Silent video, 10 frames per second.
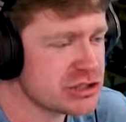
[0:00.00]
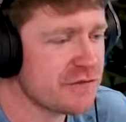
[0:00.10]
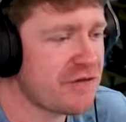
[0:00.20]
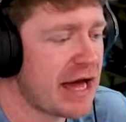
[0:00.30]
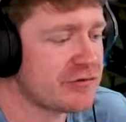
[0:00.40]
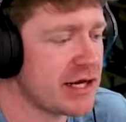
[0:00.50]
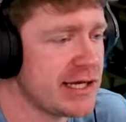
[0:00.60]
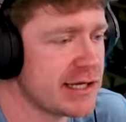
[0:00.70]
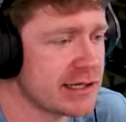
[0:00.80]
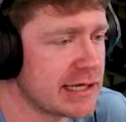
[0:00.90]
Just the fact that
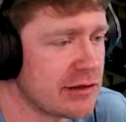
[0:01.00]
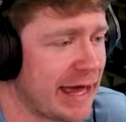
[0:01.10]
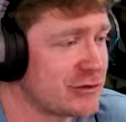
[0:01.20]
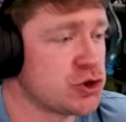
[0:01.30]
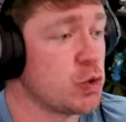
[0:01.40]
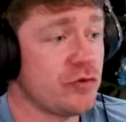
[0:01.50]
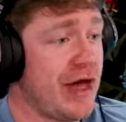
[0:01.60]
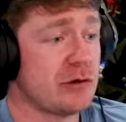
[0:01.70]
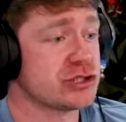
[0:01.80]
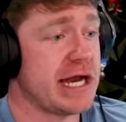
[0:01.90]
he can get like
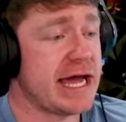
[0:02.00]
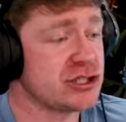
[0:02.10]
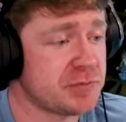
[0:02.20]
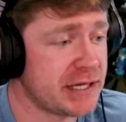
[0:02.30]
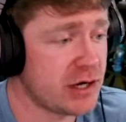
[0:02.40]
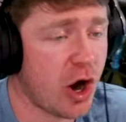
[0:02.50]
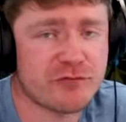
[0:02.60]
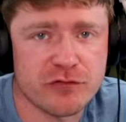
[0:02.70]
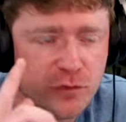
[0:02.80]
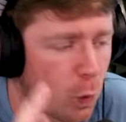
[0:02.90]
2,000 HP
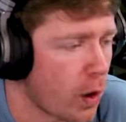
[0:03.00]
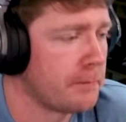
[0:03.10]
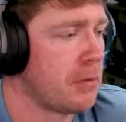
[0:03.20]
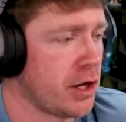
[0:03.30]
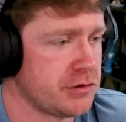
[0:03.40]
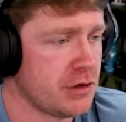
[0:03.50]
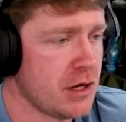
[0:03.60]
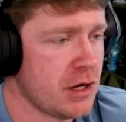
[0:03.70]
off of one button.